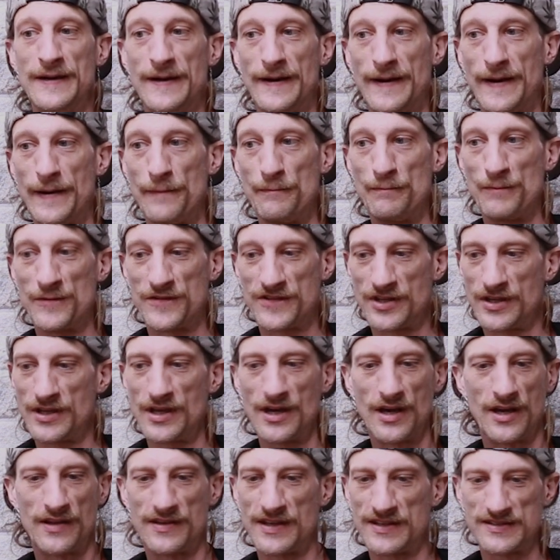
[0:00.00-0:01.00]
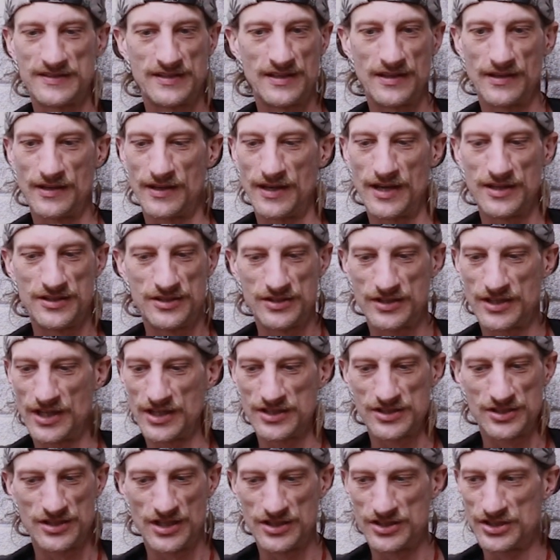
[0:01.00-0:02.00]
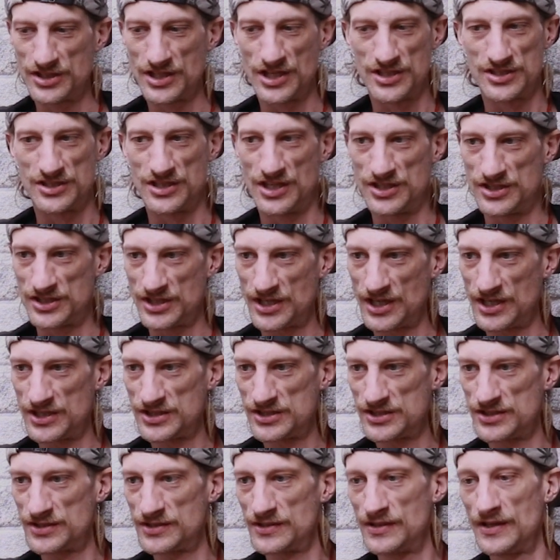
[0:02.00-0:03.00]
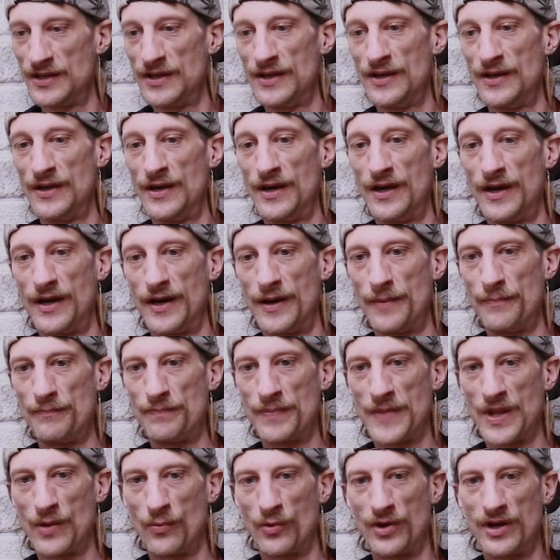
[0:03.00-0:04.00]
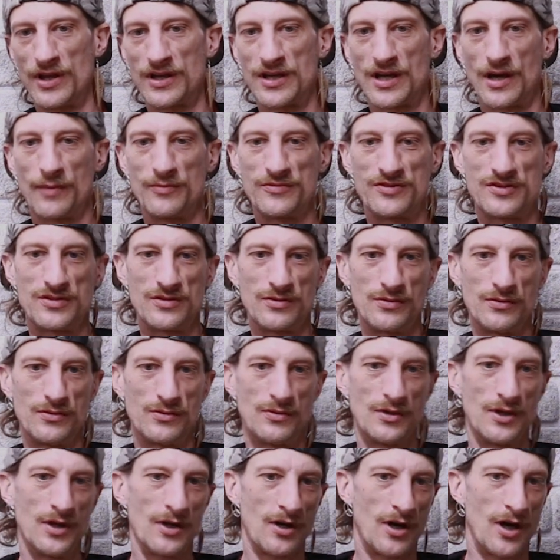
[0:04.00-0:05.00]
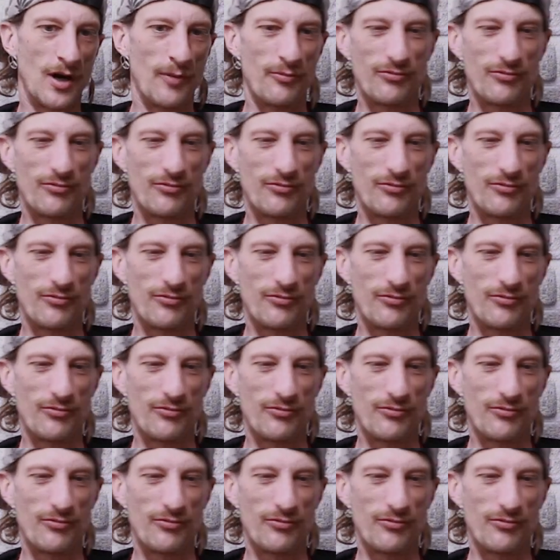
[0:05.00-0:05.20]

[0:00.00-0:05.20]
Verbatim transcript: Um, so yeah, that's it. Education, education, education. Um, when it comes to our